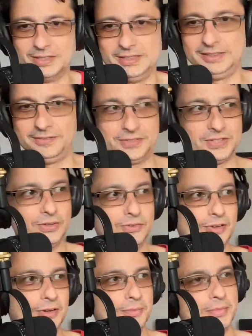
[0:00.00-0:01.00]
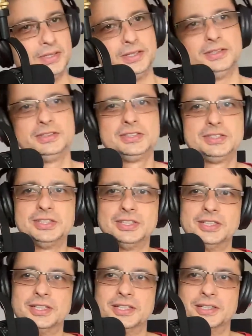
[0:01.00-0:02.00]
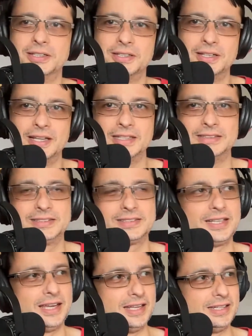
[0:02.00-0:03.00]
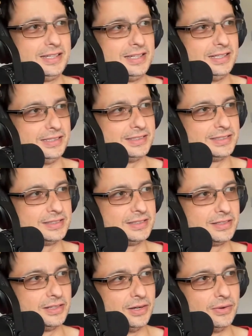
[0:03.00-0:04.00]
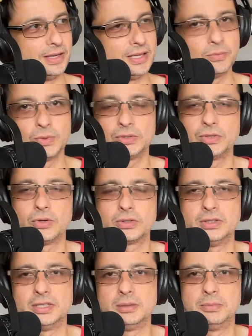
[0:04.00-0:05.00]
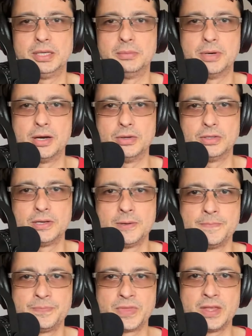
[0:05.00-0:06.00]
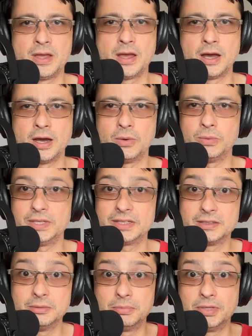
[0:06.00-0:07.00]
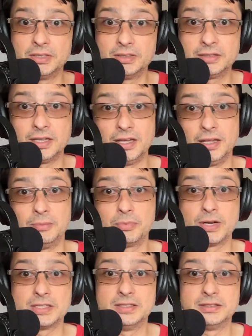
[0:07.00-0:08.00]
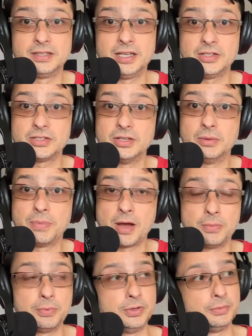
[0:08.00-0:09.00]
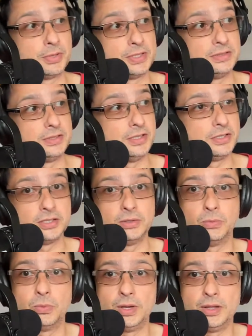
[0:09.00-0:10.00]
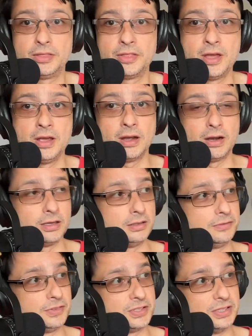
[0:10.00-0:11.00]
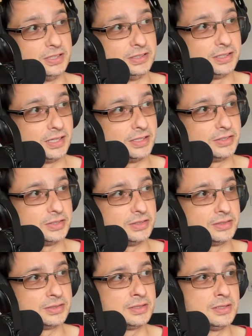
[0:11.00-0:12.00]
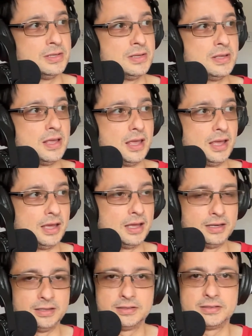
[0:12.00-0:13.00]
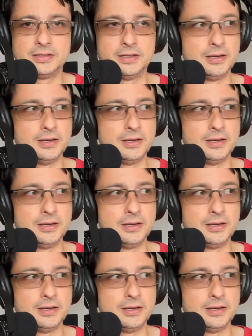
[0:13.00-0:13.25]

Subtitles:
believe so very much. Let's get this going. We'll talk a little bit about how we can build a presentation, a PowerPoint presentation with artificial intelligence, and